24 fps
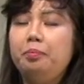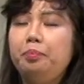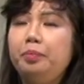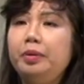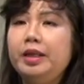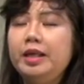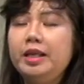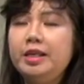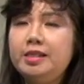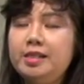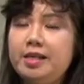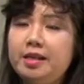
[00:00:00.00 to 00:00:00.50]

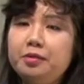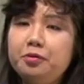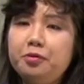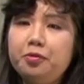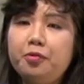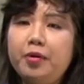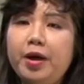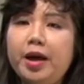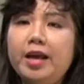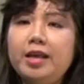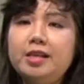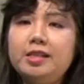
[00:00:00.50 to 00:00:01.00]
Peace and
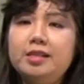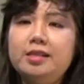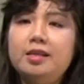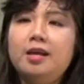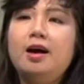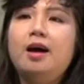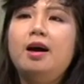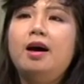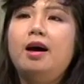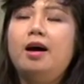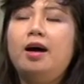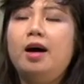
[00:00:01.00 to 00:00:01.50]
grace
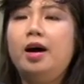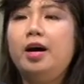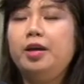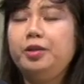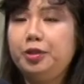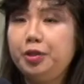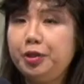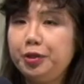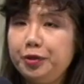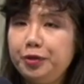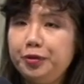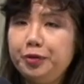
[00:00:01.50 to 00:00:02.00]

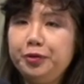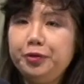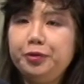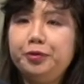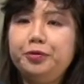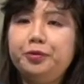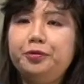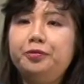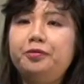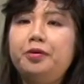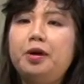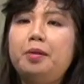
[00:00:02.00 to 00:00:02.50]
to
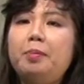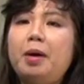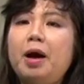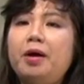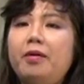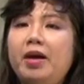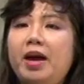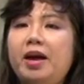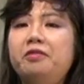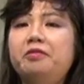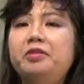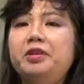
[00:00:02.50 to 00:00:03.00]
you from
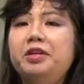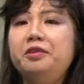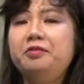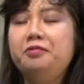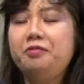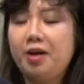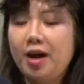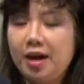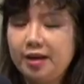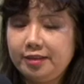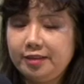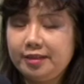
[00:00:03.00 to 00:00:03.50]
our Heavenly
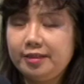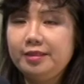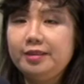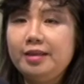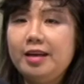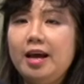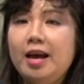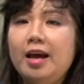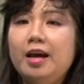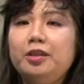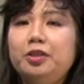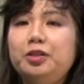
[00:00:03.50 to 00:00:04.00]
Father.
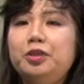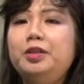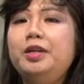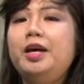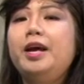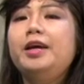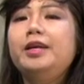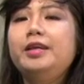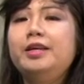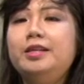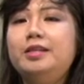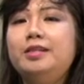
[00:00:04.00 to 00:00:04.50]

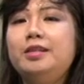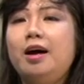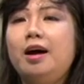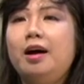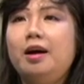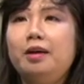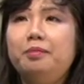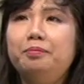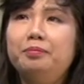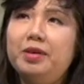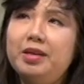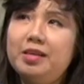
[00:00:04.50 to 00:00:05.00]
Today is
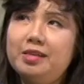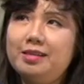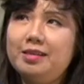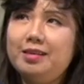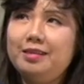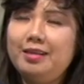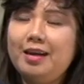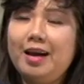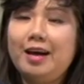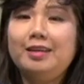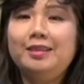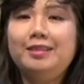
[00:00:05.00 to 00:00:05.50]

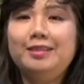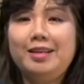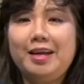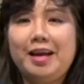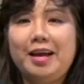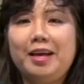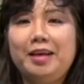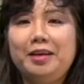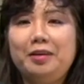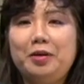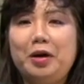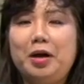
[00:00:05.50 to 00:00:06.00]
another
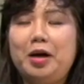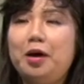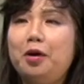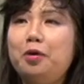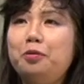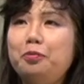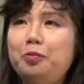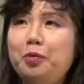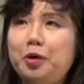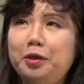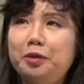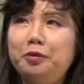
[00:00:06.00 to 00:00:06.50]
day,
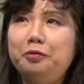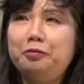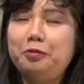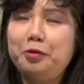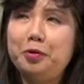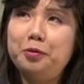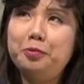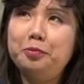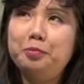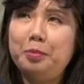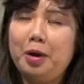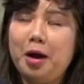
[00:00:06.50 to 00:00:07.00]
a
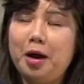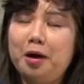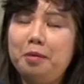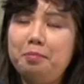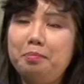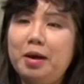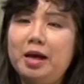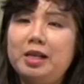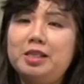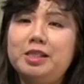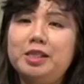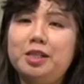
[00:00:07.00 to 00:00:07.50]
wonderful
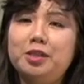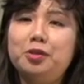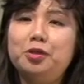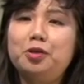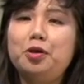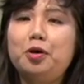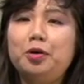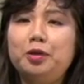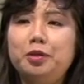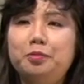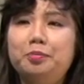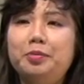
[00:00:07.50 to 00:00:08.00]
message
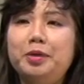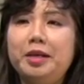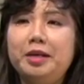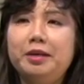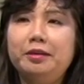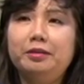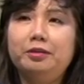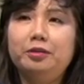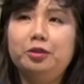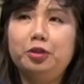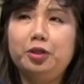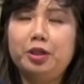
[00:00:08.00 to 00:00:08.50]
going to
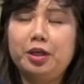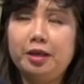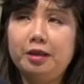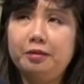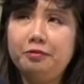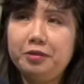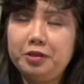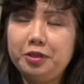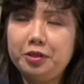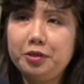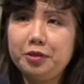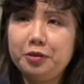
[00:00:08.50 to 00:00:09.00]
be
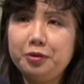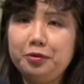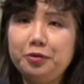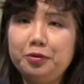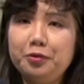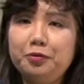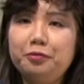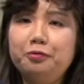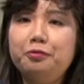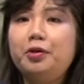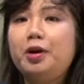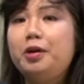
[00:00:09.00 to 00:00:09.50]
given to
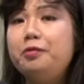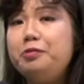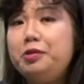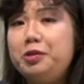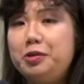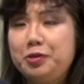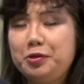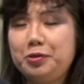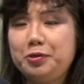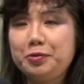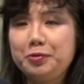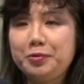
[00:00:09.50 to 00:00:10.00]
you very
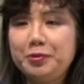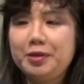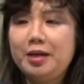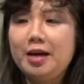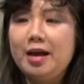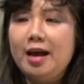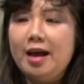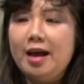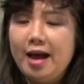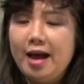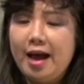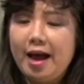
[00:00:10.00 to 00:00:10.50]
soon.
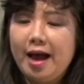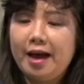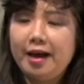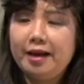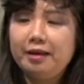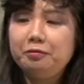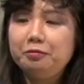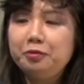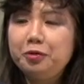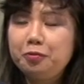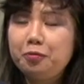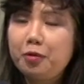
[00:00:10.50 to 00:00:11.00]

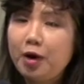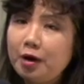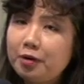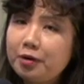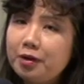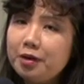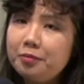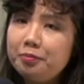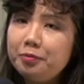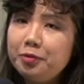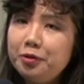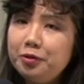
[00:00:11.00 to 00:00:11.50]
And we
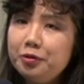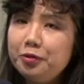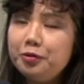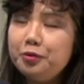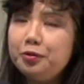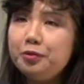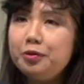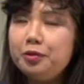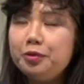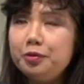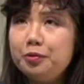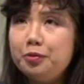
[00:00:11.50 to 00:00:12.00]
welcome you
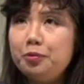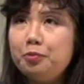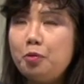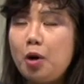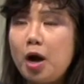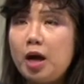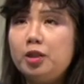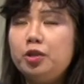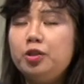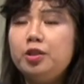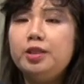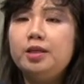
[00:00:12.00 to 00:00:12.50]
to
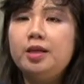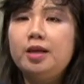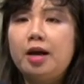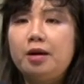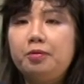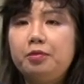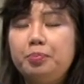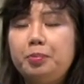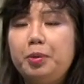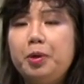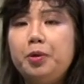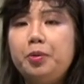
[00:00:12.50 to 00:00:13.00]
watching
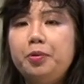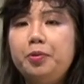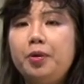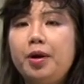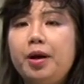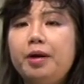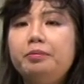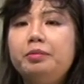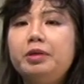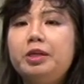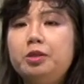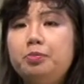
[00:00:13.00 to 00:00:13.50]
our
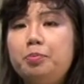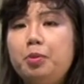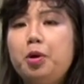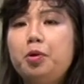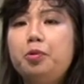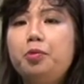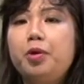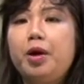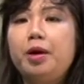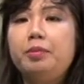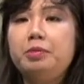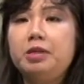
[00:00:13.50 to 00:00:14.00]
program. This
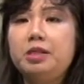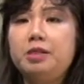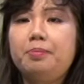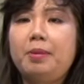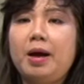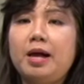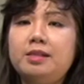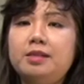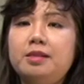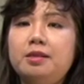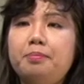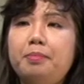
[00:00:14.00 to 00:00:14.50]
program is
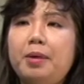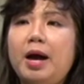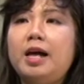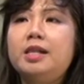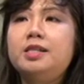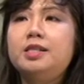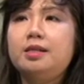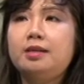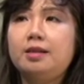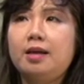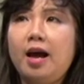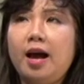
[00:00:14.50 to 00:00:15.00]
sponsored by
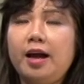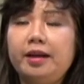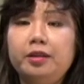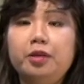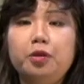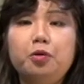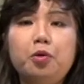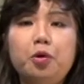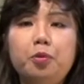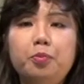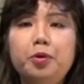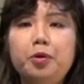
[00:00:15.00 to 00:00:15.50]

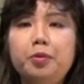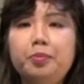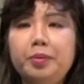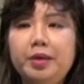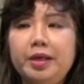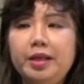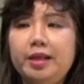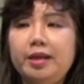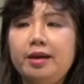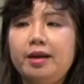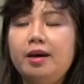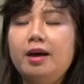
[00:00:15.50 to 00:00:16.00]
Sakaino Global
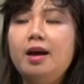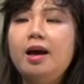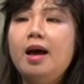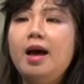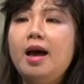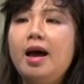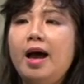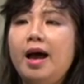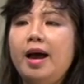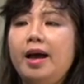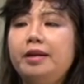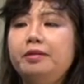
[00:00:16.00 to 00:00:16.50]
Media.
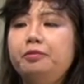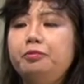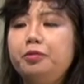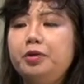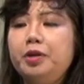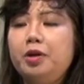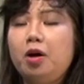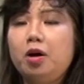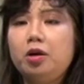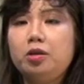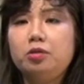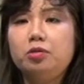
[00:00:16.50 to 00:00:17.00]
And
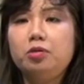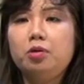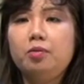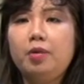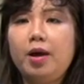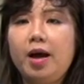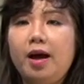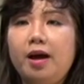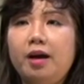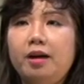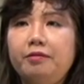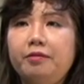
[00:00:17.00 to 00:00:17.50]
we also
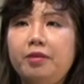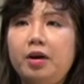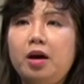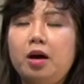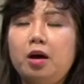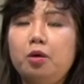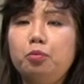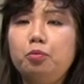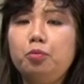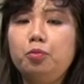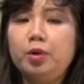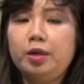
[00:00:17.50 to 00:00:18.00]
have
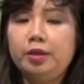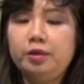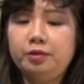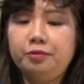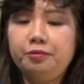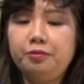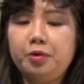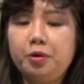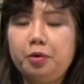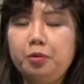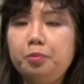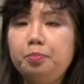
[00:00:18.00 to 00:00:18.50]
a
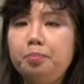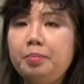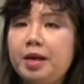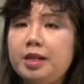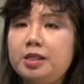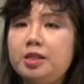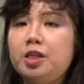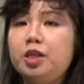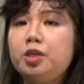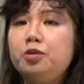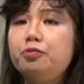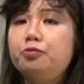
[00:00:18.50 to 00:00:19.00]
wonderful
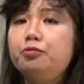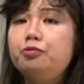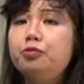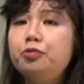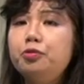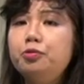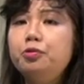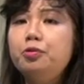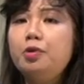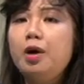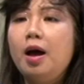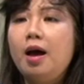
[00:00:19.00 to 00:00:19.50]
message
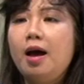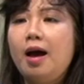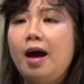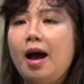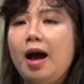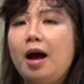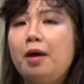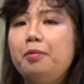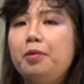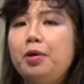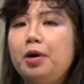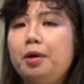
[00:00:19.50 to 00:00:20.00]
through
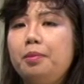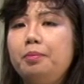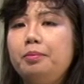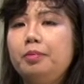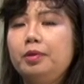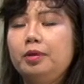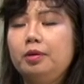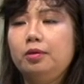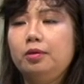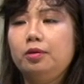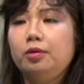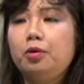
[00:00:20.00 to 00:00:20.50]
our
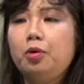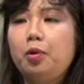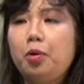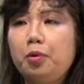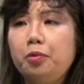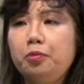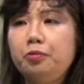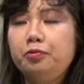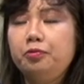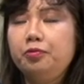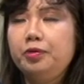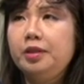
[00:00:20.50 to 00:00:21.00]

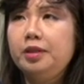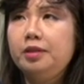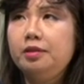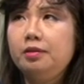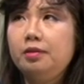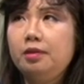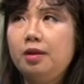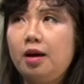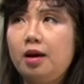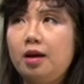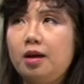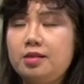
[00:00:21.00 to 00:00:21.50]

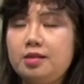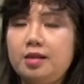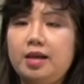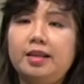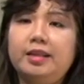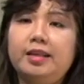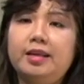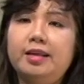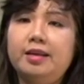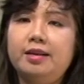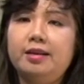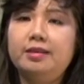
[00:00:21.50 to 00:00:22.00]
Goldfin
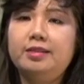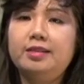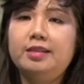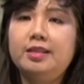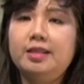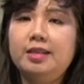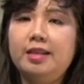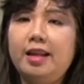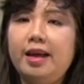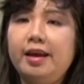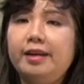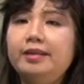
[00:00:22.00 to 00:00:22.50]
Sadia
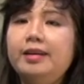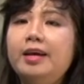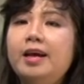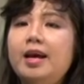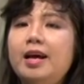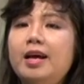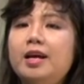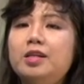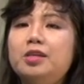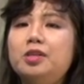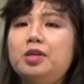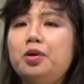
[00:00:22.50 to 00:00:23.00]
Sealand.
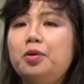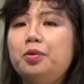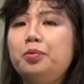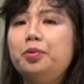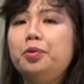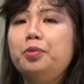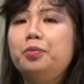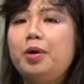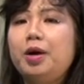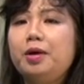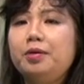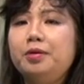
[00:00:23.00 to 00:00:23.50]
So
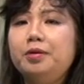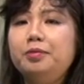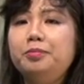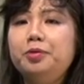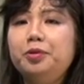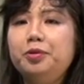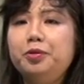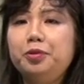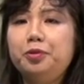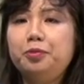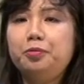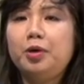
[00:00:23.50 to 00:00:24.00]
we welcome
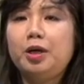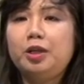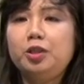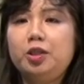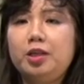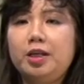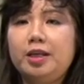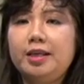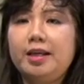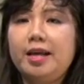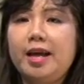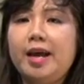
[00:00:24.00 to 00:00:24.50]
you to watch
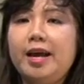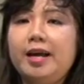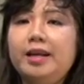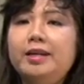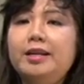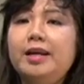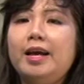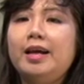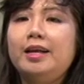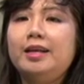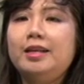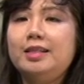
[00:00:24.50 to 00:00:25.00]
it
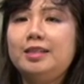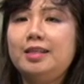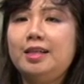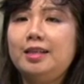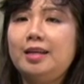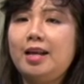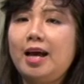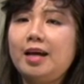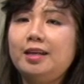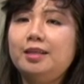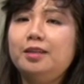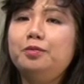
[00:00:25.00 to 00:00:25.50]
again, and it's
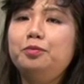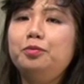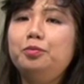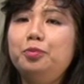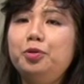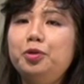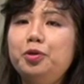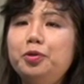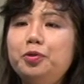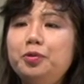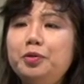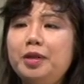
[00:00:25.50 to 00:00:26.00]
another
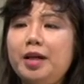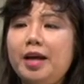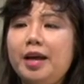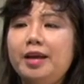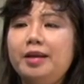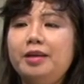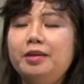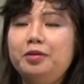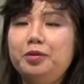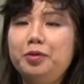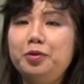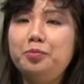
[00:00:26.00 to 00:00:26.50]
new
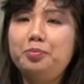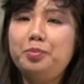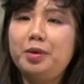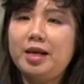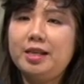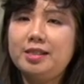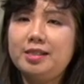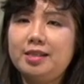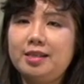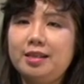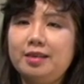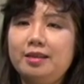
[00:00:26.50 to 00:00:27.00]
day and new
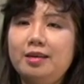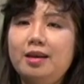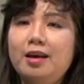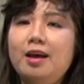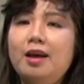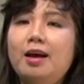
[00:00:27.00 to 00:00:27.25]
blessing.